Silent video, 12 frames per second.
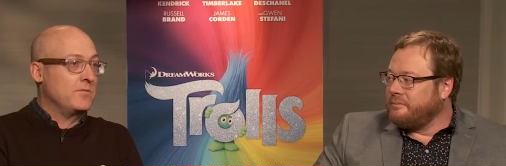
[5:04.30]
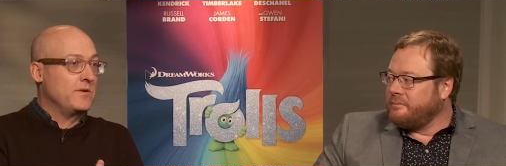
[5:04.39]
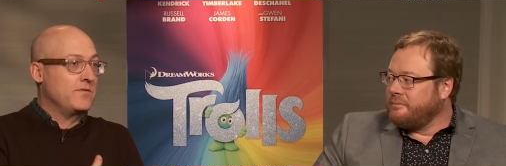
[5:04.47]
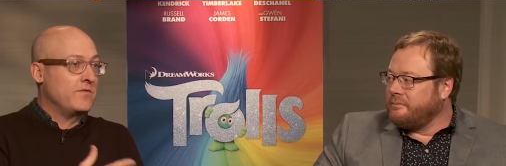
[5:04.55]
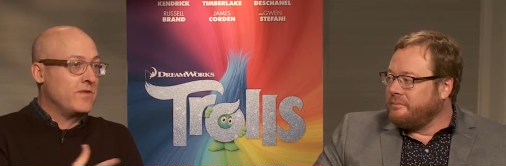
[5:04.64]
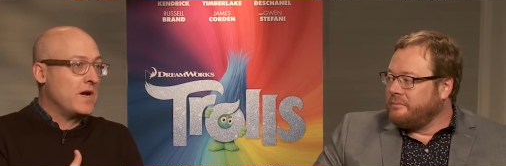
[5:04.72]
Speaker 1: that have
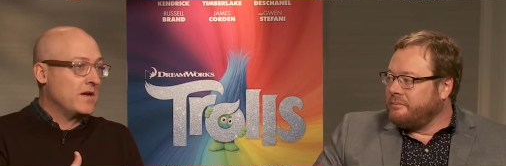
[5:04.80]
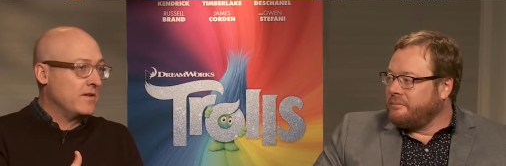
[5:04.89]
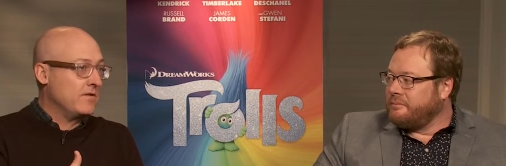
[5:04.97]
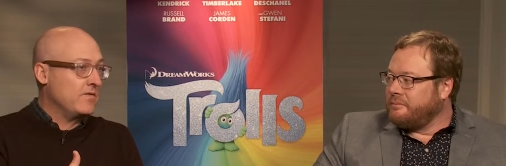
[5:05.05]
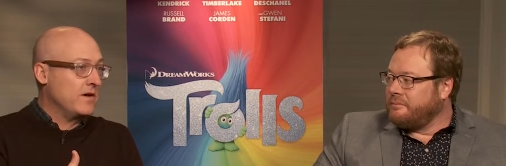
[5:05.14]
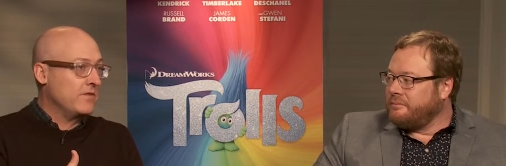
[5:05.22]
been
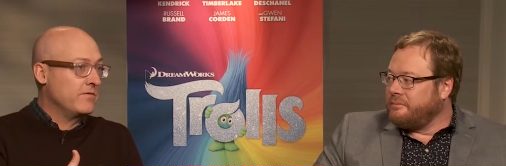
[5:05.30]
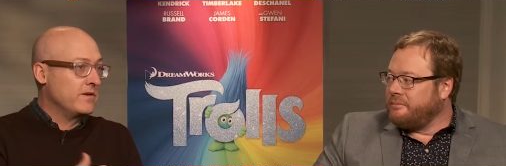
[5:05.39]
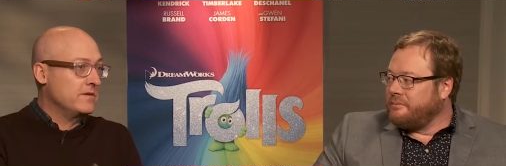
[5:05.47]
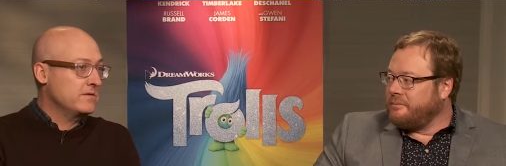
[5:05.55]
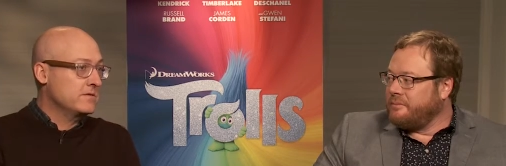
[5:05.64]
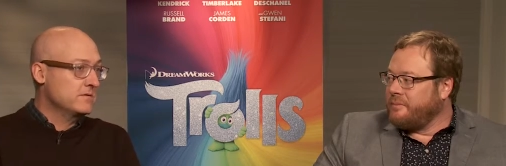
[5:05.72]
flocked in
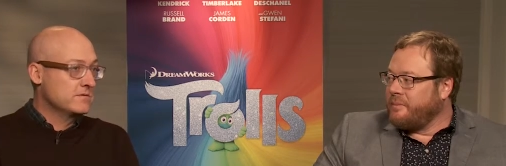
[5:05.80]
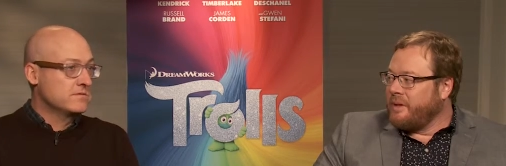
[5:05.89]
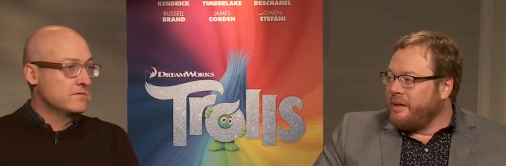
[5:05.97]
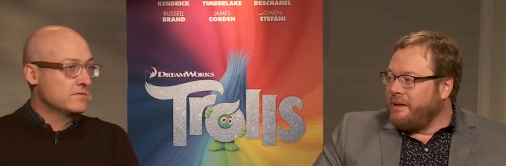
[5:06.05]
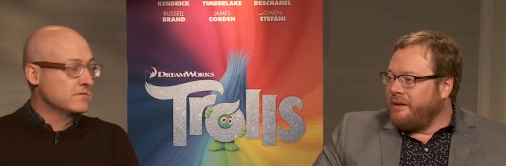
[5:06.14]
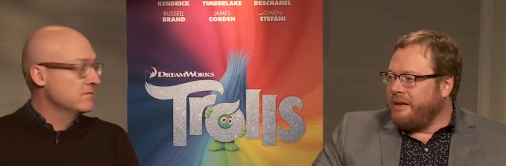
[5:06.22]
velvet.
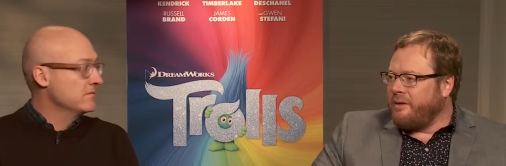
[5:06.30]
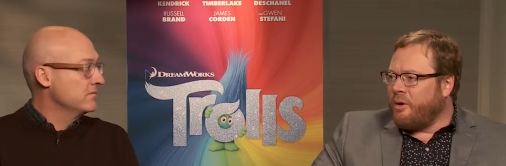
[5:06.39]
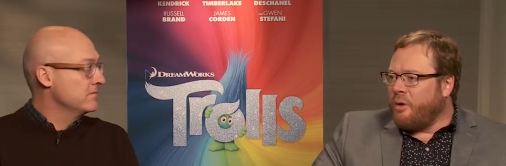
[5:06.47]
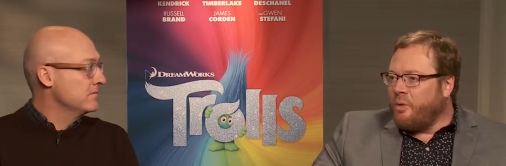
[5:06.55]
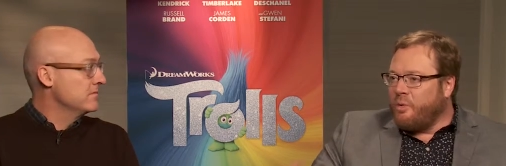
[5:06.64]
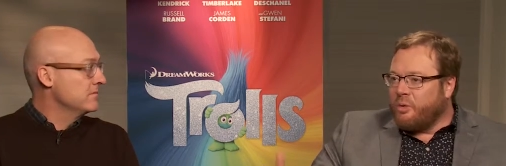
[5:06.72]
Speaker 2: Yeah, the
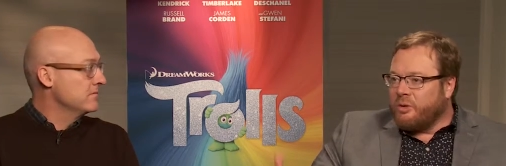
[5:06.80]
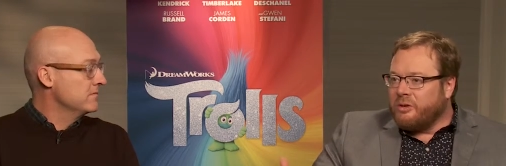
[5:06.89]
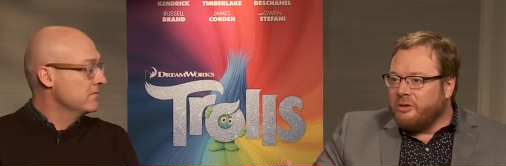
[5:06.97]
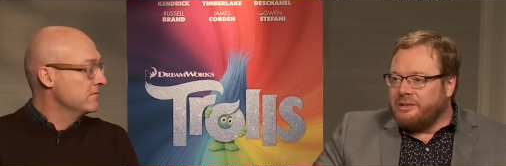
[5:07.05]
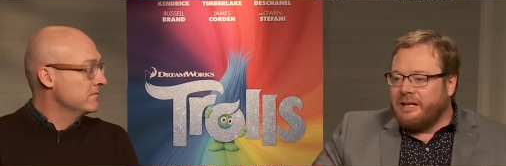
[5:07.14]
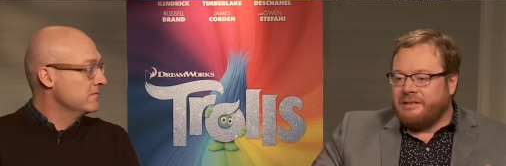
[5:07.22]
whole
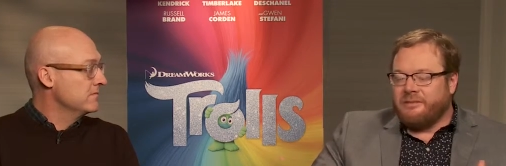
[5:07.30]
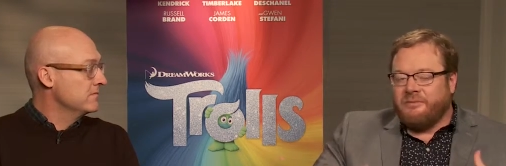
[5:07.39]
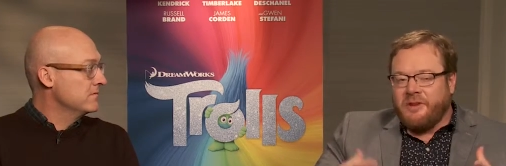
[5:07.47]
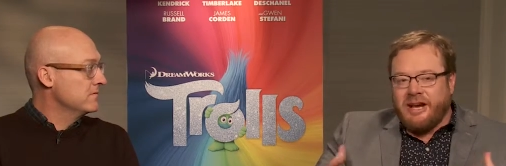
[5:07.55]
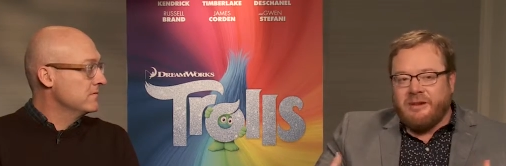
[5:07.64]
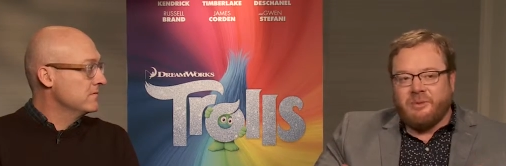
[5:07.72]
world has
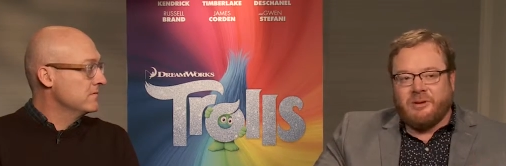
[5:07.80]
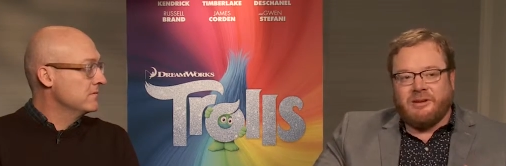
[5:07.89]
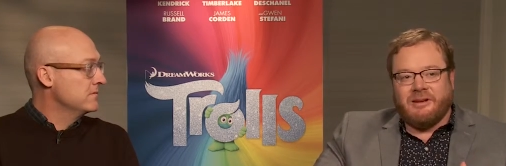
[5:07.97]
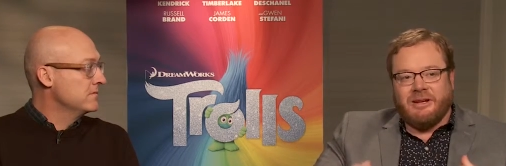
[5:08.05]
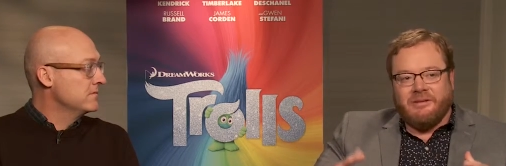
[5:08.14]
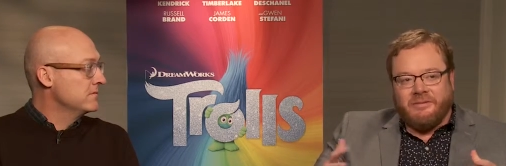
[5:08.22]

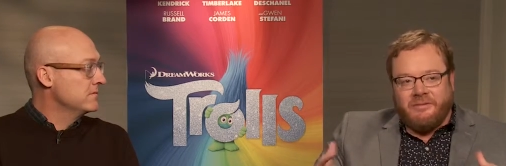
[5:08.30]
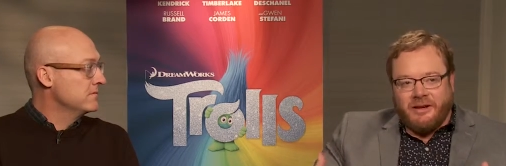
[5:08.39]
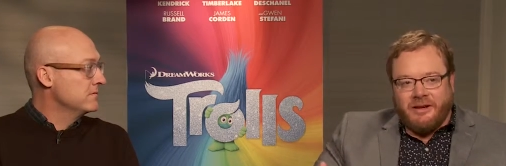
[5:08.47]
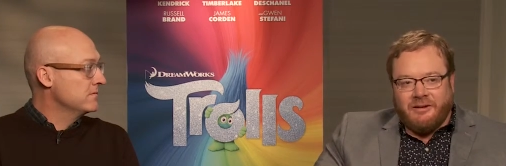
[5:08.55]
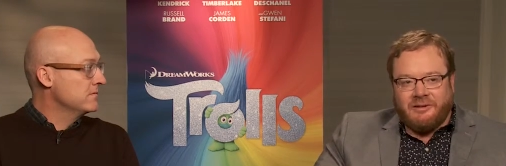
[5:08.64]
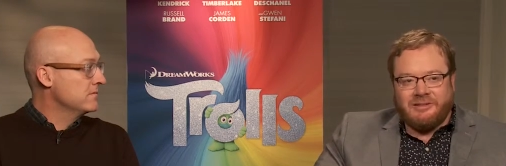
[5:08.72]
fiber and
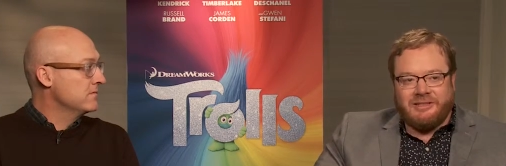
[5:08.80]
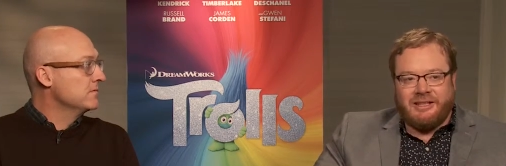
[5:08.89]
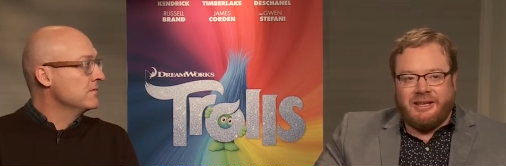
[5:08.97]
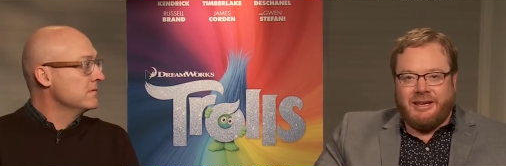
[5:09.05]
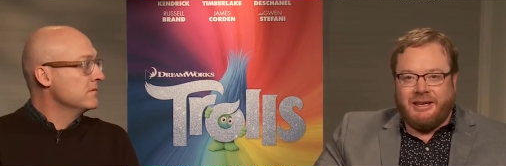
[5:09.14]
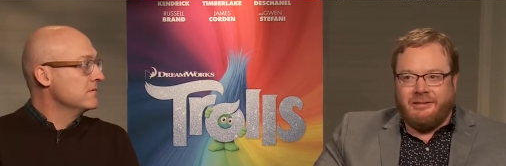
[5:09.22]
felt,
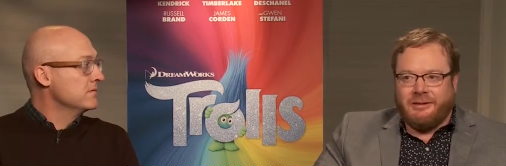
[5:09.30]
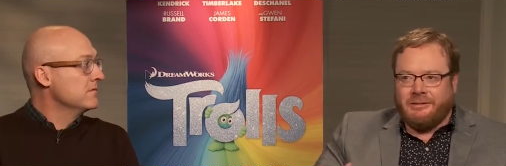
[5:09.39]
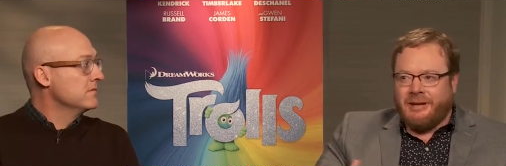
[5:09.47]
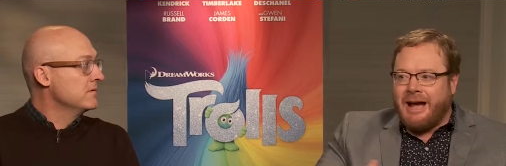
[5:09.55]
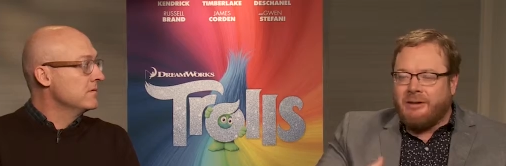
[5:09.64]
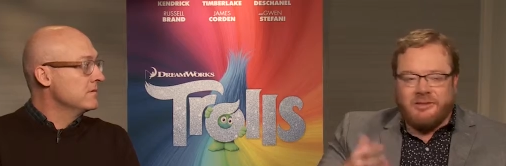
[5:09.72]
and
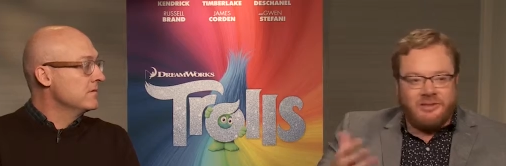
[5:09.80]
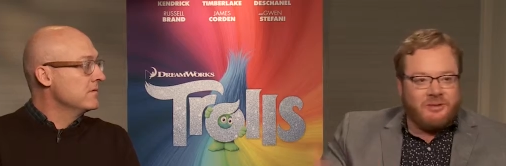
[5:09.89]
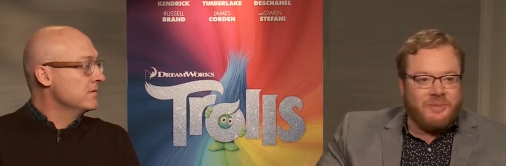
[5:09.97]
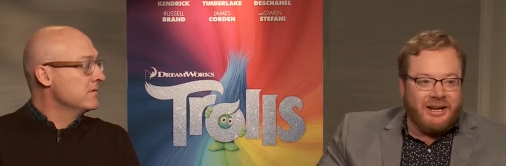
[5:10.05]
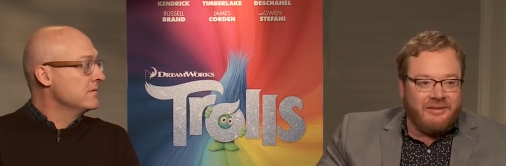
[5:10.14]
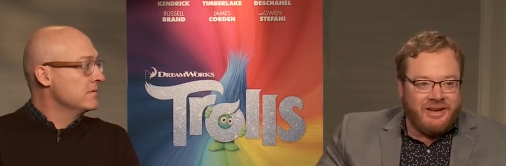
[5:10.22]
their houses
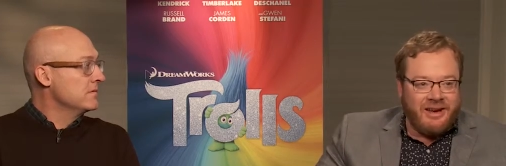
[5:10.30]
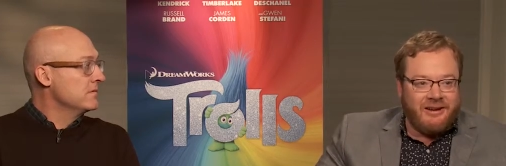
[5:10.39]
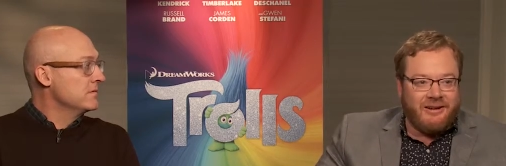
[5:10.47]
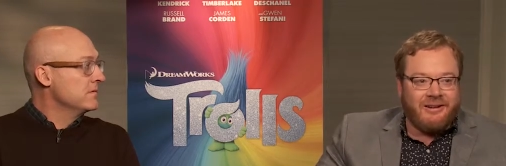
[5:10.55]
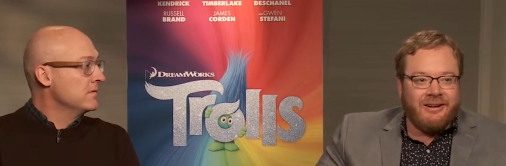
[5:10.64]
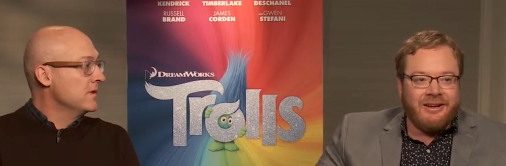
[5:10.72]
are made of
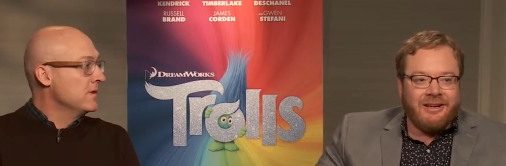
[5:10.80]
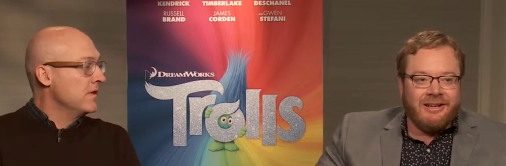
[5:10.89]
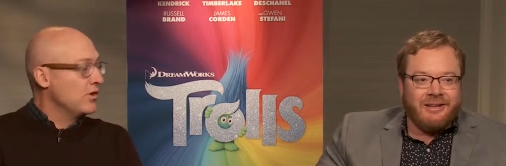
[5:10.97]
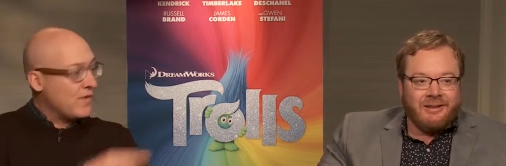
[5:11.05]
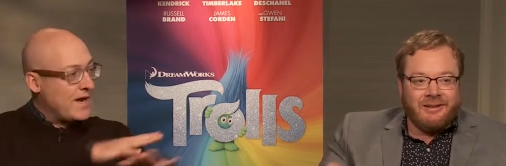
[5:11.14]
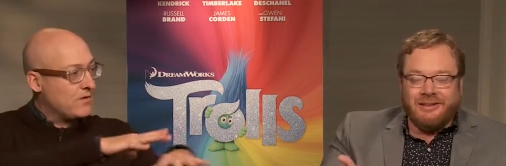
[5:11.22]
hair.
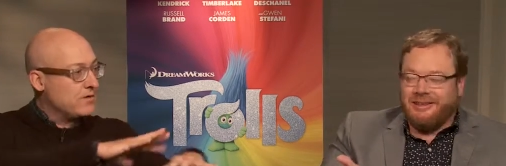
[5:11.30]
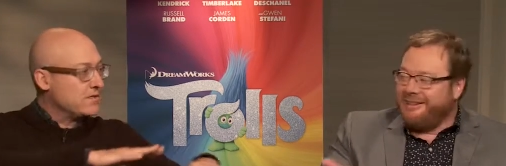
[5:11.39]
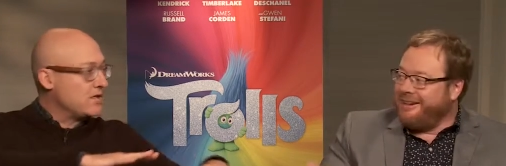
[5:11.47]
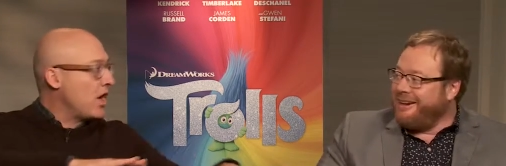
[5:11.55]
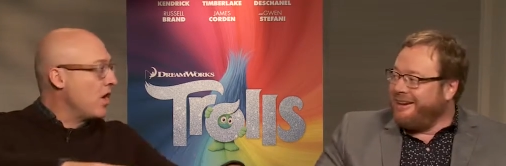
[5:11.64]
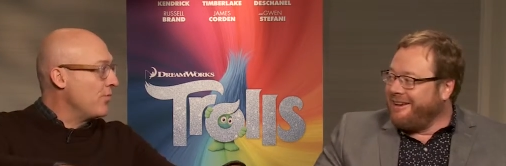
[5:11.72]
The ground you
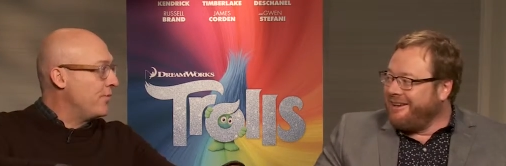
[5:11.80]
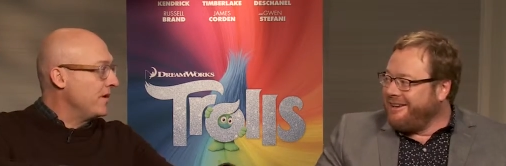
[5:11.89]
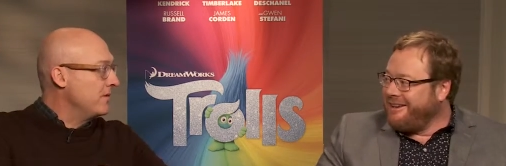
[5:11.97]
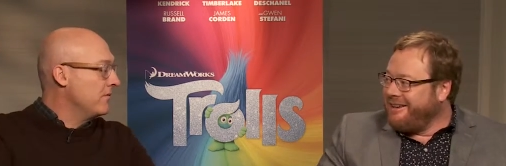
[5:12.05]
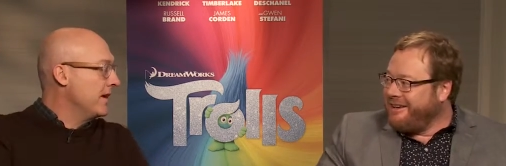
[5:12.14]
know, is yeah. carpet,